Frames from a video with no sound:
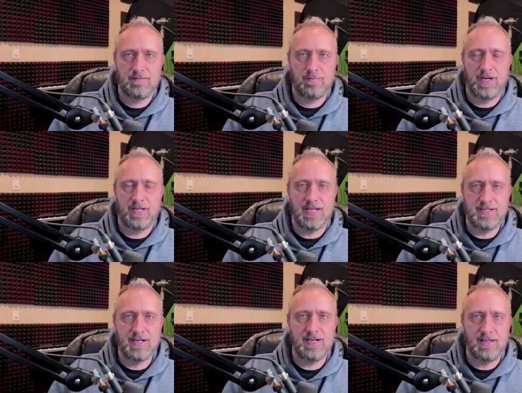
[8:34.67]
But at the
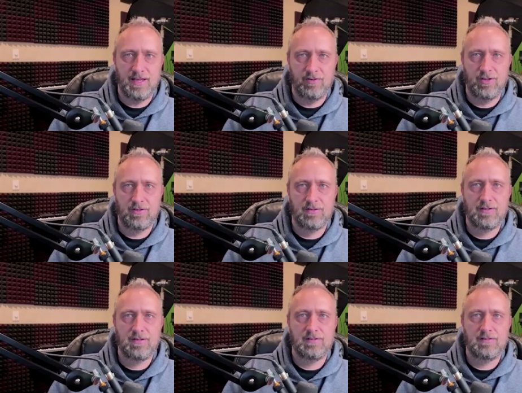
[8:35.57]
identity level,
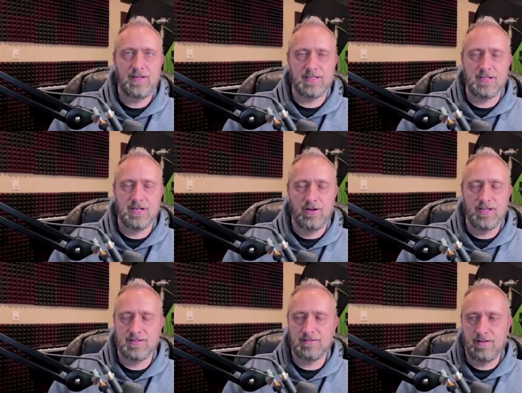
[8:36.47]
it's
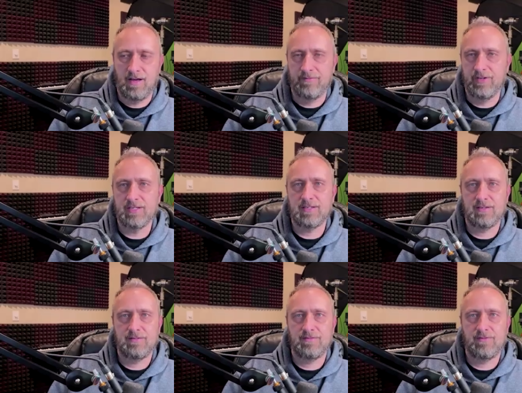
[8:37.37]
obvious
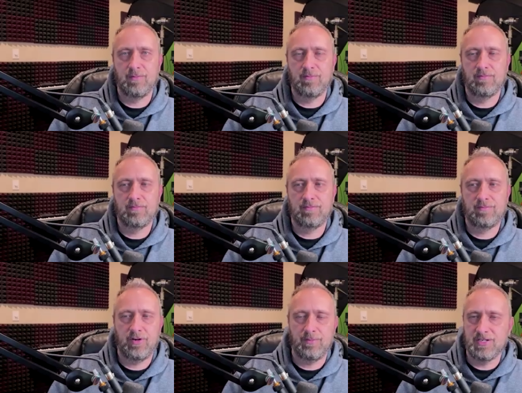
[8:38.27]
from
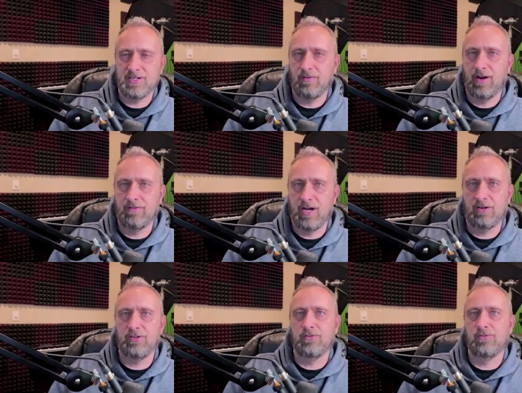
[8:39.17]
pretty much everyone I've
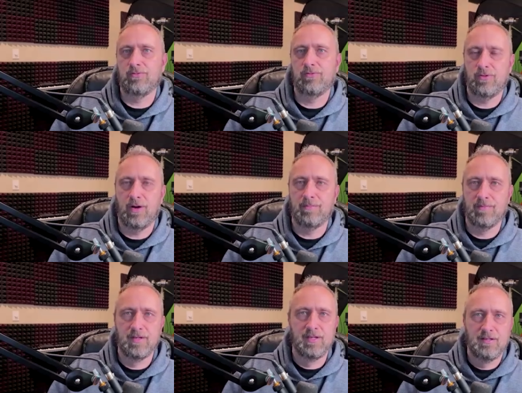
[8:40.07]
talked to who
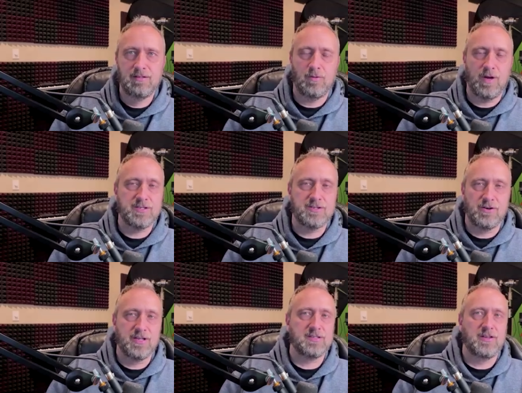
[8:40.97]
I'm quite
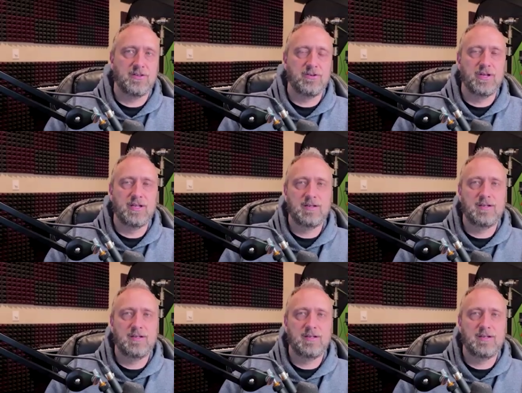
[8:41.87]
certain has gone through it.